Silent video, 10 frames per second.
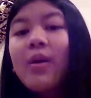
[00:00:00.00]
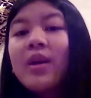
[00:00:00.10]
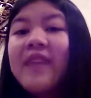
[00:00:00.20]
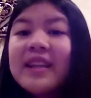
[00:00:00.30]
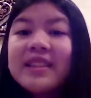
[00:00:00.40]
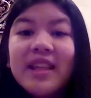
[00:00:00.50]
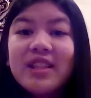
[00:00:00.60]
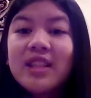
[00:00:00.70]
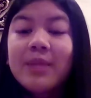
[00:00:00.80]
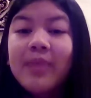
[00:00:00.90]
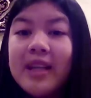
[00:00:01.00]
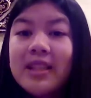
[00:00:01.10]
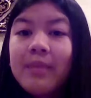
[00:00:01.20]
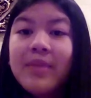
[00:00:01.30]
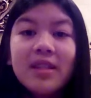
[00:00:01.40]
With vaccinations in place
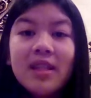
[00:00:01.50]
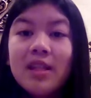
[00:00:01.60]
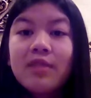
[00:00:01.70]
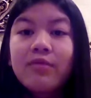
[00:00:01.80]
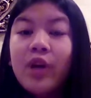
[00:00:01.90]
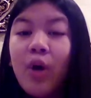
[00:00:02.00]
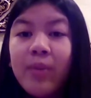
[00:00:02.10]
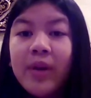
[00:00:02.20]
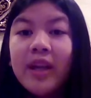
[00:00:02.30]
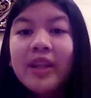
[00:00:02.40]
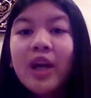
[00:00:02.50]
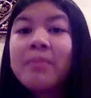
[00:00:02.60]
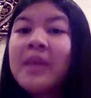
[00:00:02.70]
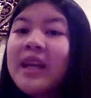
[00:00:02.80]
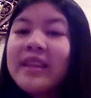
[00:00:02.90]
and businesses reopening, there are
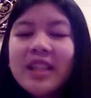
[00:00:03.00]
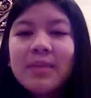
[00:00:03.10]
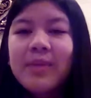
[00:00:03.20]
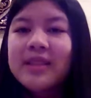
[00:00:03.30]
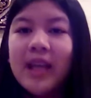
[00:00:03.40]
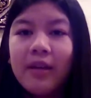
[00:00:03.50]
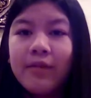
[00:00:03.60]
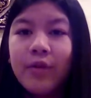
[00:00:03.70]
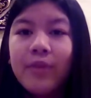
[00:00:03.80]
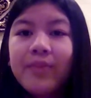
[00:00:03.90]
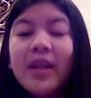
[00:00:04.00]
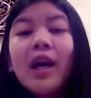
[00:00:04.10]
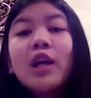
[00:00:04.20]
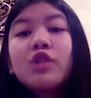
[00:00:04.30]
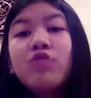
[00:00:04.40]
many things to be excited for.
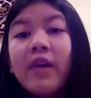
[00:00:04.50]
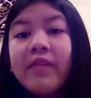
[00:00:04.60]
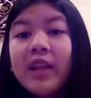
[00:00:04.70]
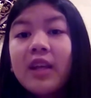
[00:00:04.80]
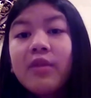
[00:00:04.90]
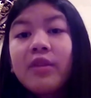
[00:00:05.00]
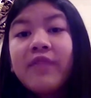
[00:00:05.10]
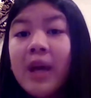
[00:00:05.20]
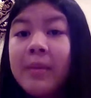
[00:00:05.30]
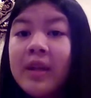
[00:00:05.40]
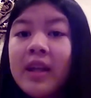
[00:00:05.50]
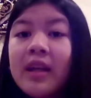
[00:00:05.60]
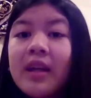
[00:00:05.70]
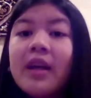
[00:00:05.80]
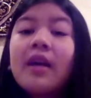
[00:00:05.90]
Traveling with family
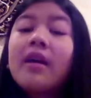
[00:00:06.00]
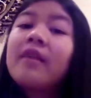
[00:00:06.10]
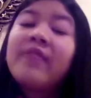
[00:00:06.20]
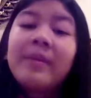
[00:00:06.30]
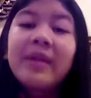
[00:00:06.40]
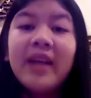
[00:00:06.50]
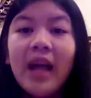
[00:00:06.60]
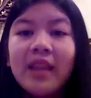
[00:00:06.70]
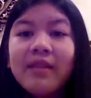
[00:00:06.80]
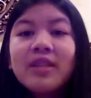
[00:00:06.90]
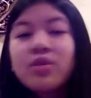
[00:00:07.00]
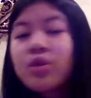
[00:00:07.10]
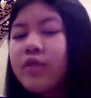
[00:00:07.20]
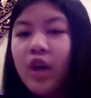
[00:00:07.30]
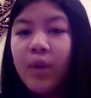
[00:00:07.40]
gatherings,
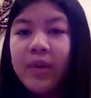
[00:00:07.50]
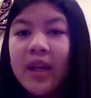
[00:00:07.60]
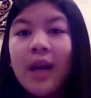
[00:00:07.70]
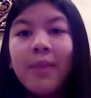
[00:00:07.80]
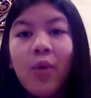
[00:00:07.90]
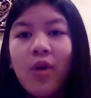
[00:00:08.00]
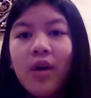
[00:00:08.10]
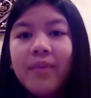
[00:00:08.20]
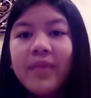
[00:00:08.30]
school reopening, and more.